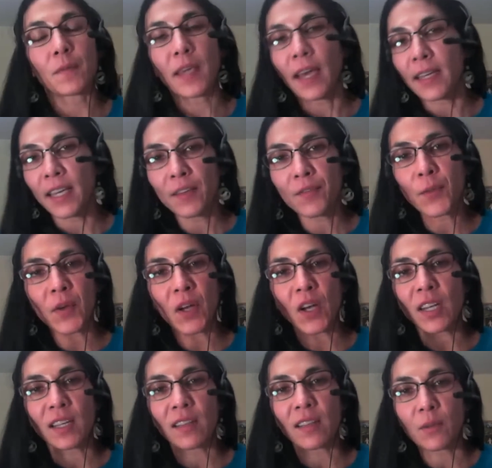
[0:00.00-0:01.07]
yeah, give your
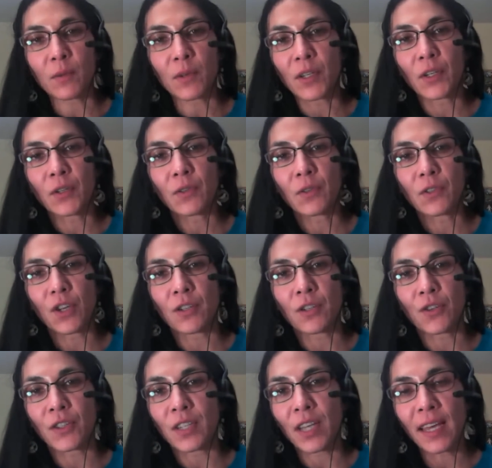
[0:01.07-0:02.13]
body, like when you change
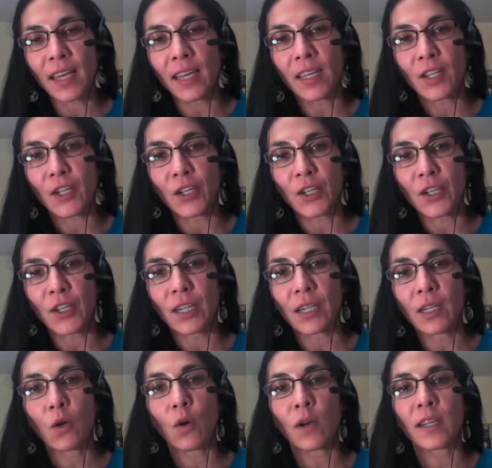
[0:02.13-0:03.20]
your diet, you're
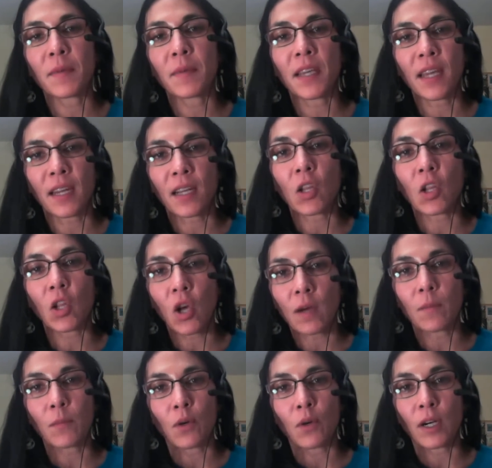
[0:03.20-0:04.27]
going to be getting a
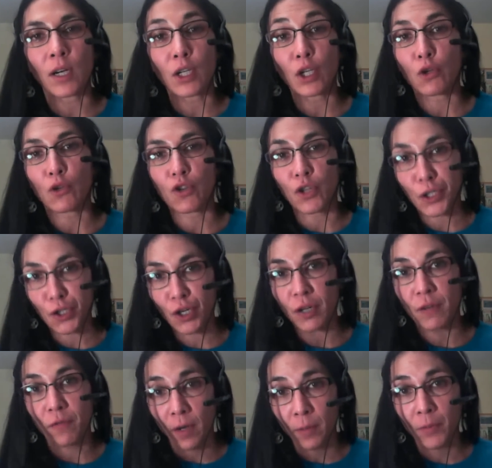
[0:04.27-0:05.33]
lot more
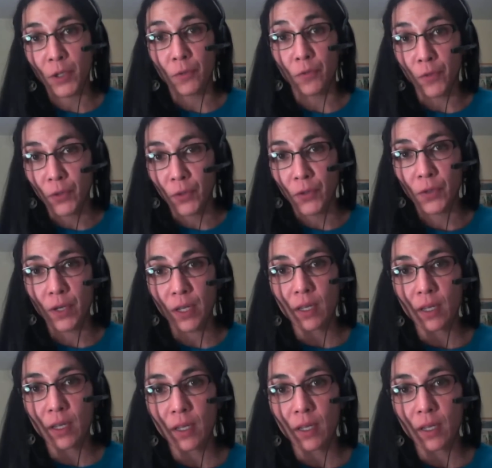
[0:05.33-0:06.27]
nutrition from your food.